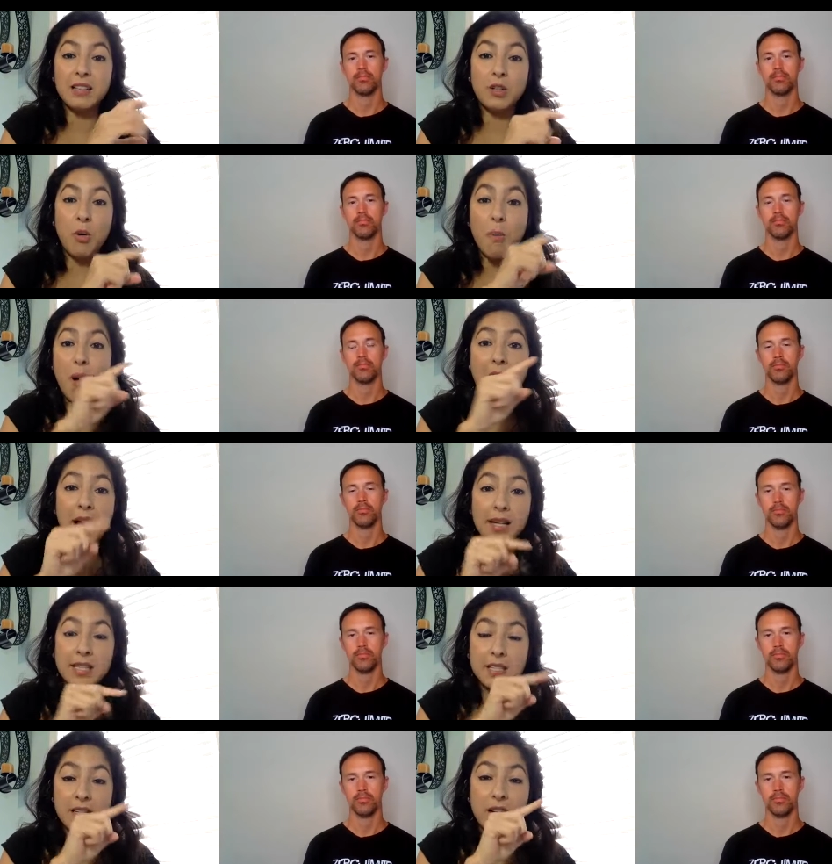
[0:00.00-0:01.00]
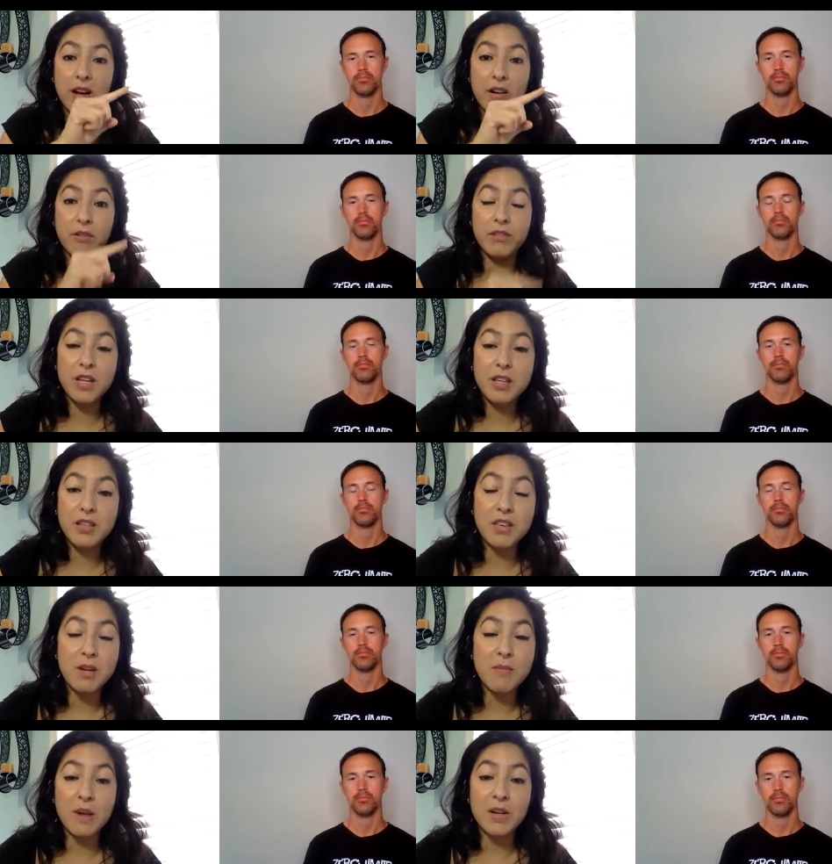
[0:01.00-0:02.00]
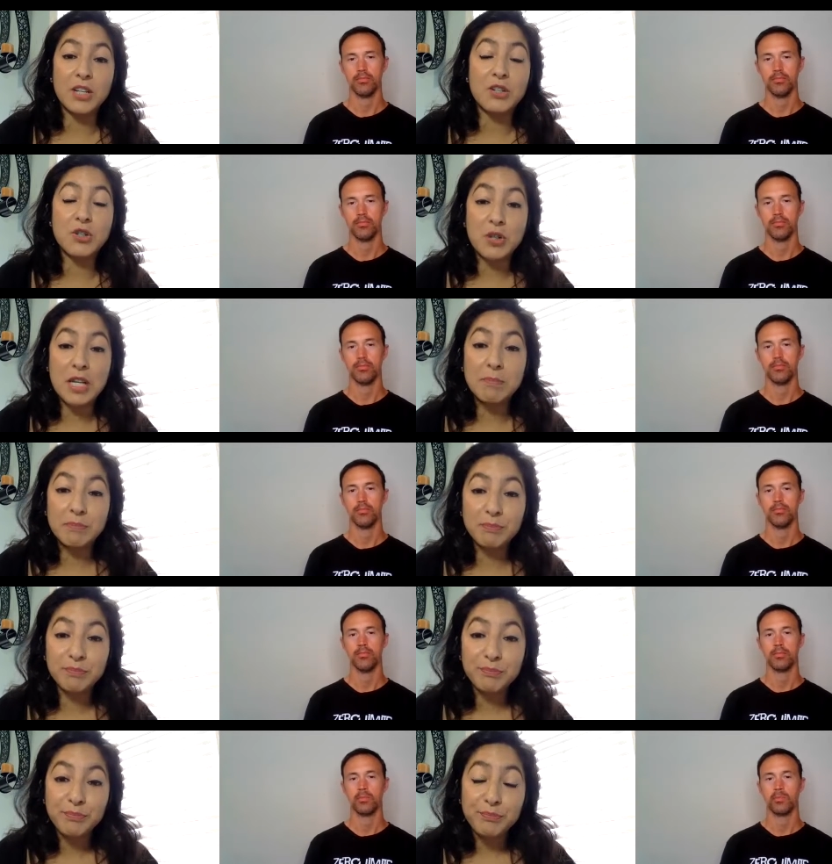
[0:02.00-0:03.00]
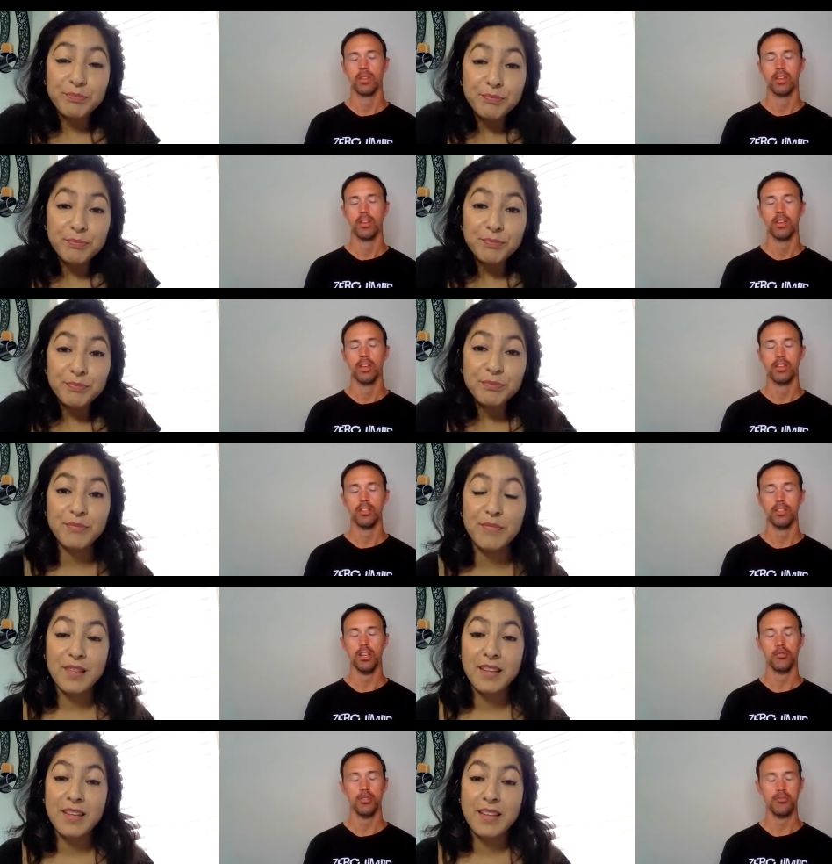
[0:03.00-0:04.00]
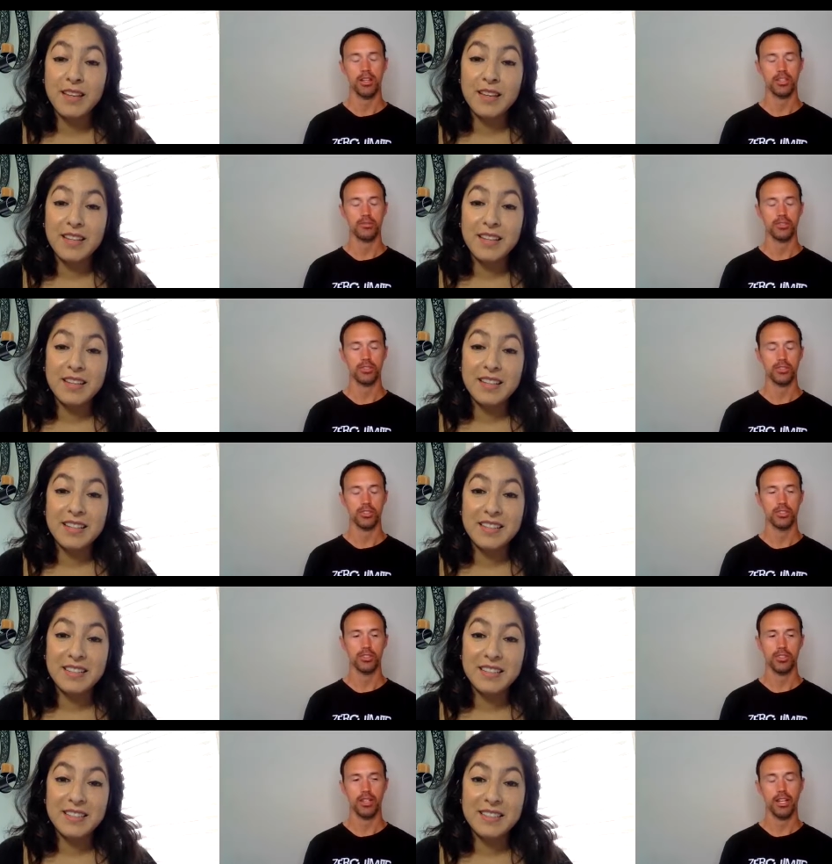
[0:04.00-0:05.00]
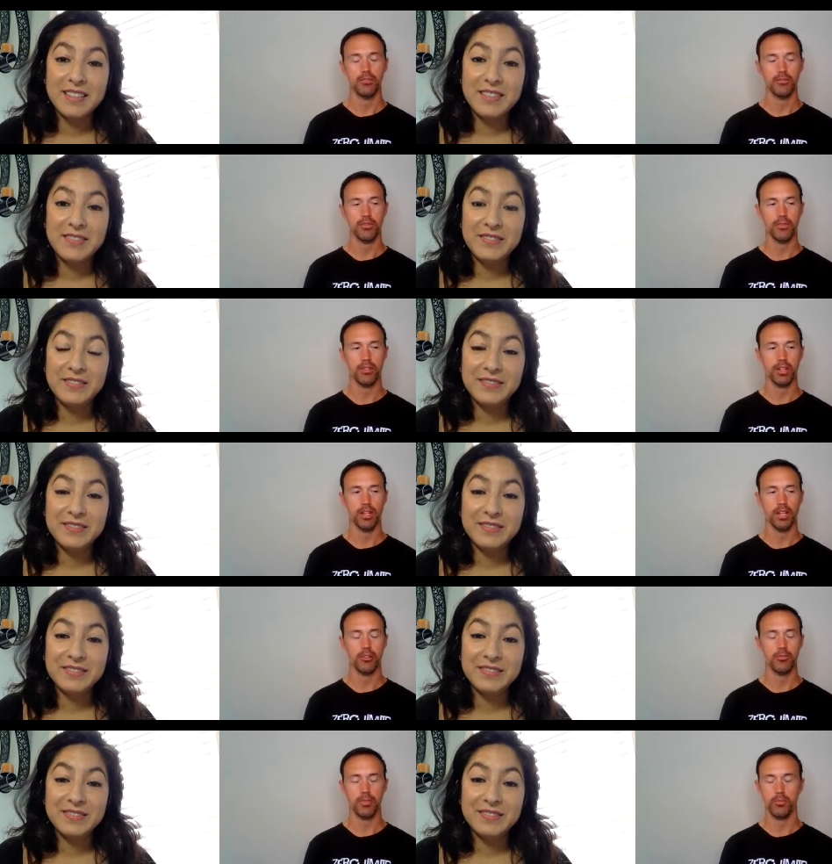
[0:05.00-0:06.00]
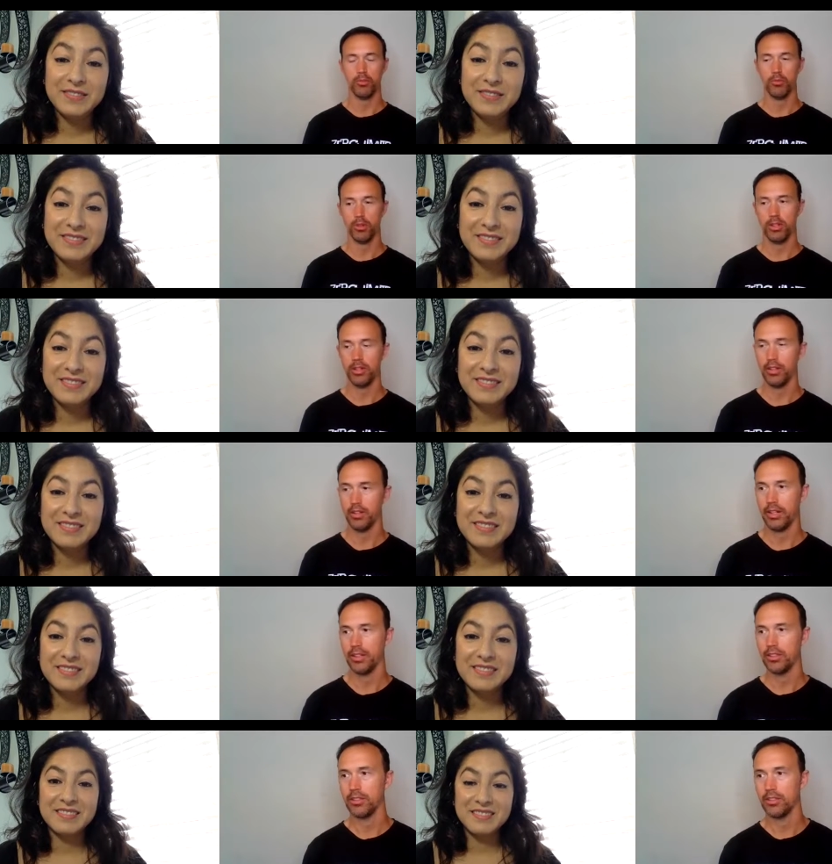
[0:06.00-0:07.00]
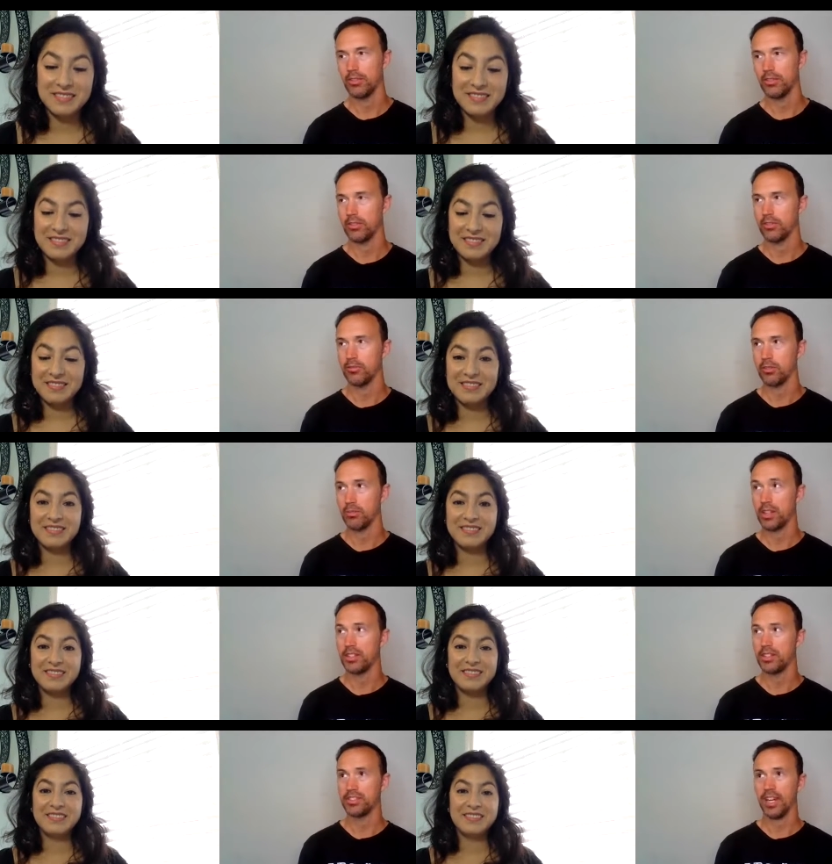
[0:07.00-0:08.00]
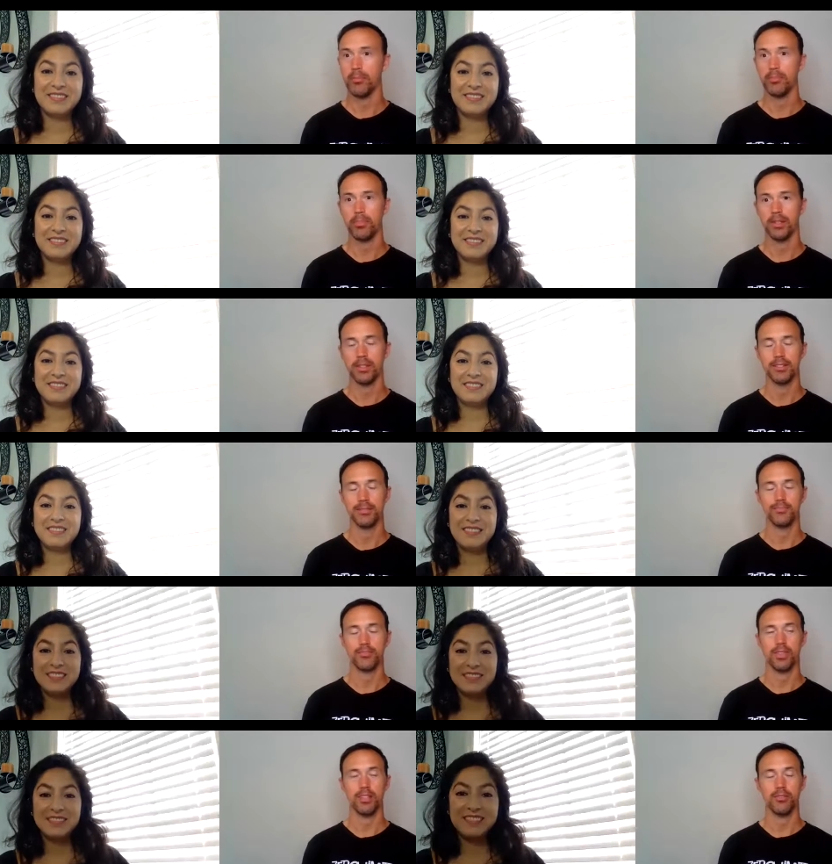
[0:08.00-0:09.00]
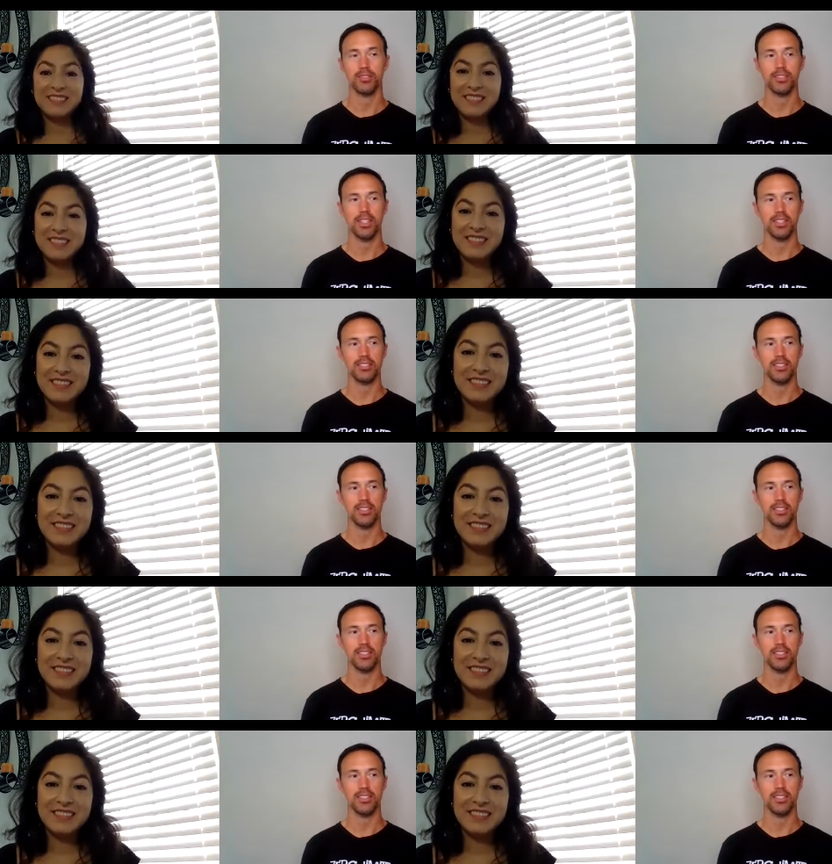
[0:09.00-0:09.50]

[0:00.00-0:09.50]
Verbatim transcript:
Speaker 1: little box of the American dream.
Speaker 2: Yeah, it reminds me, Joyce, I don't remember where I read this up, but it was saying